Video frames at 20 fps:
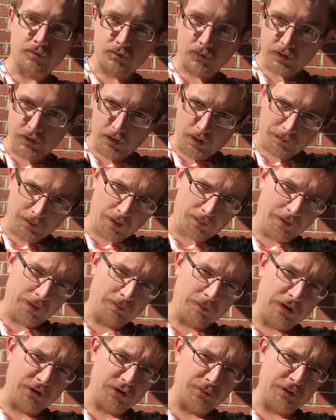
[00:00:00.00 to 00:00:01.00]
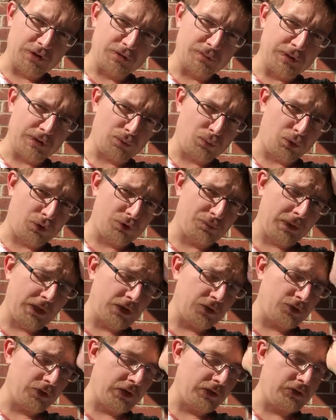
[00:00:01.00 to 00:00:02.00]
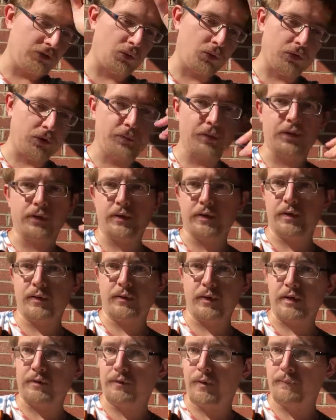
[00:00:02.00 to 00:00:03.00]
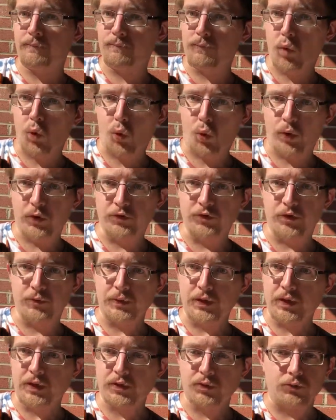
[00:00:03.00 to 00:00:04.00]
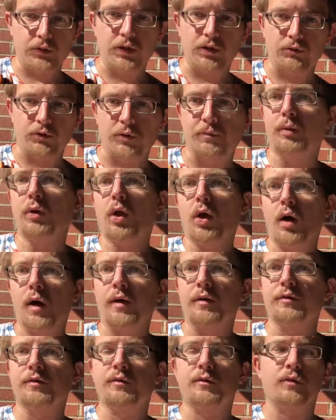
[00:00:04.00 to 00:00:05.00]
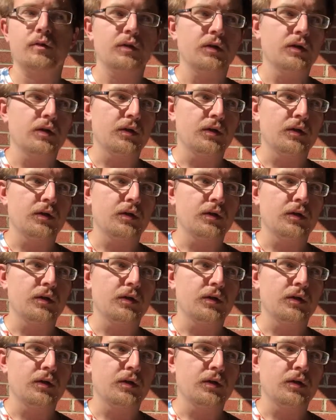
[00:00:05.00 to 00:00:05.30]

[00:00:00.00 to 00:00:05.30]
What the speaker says: the upcoming Masterpiece Beast Wars Megatron is going to be even more, it's going to be like 300 plus,